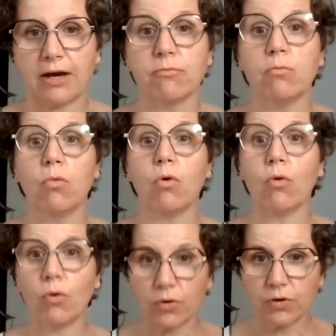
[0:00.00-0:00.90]
have
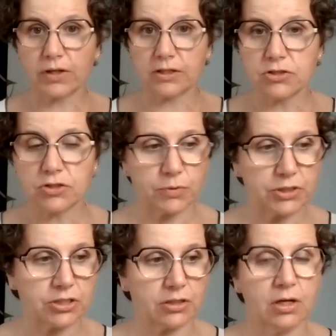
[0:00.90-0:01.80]
more
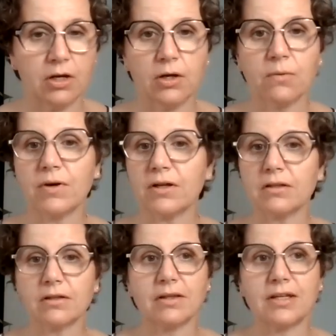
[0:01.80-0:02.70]
intuition.
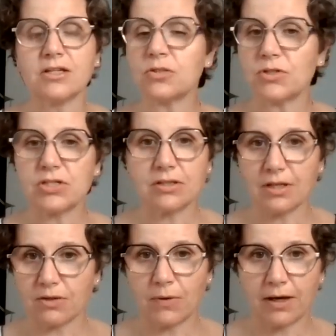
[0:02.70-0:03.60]
Well, the intuition
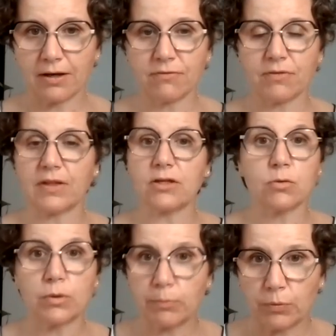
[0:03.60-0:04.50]
that you have and that
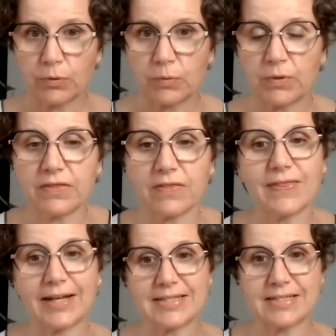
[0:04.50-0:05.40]
you were born with,
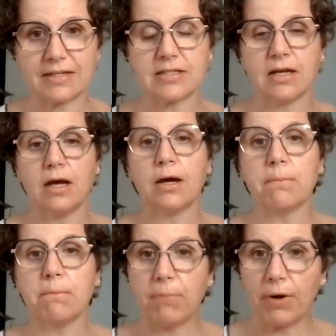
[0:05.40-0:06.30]
that's it.
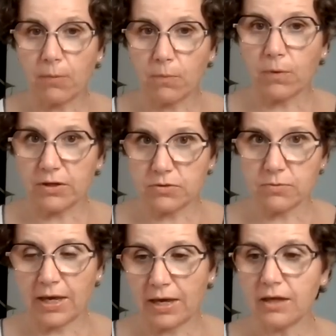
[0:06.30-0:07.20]
But what you
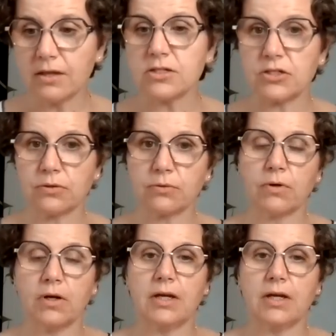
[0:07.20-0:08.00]
can do